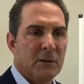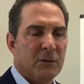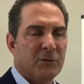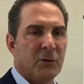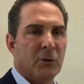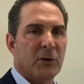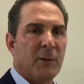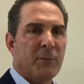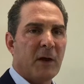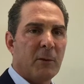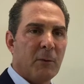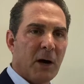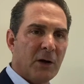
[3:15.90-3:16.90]
So keep
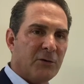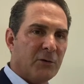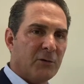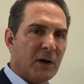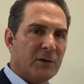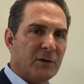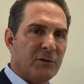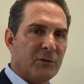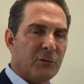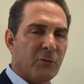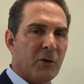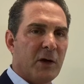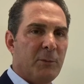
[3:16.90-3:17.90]
that in mind. So you've got these
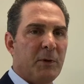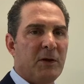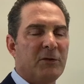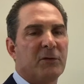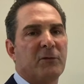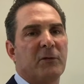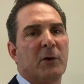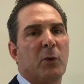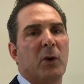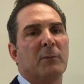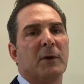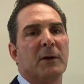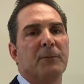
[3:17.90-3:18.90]
three pieces of
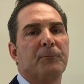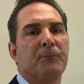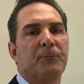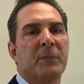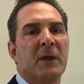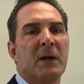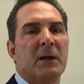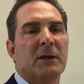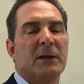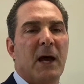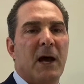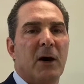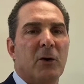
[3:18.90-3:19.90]
equipment.
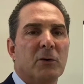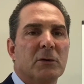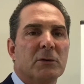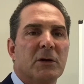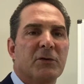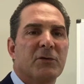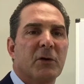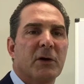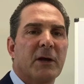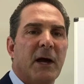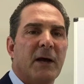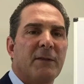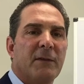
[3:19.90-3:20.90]
Now, let's look
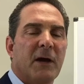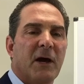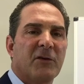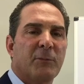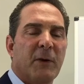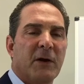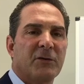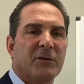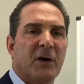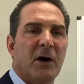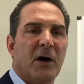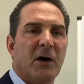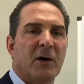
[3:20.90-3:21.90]
at the aspects
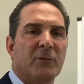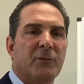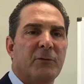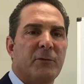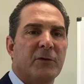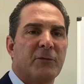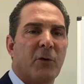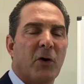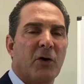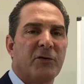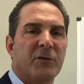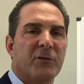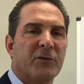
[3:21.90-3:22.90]
of as far
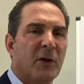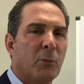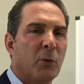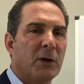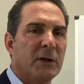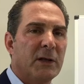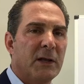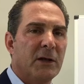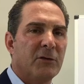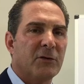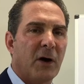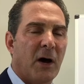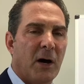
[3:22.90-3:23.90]
as if someone
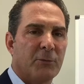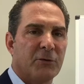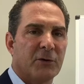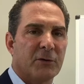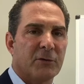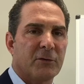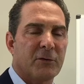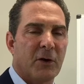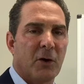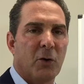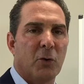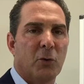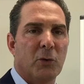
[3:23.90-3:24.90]
needs options.
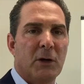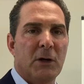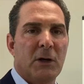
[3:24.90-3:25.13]
So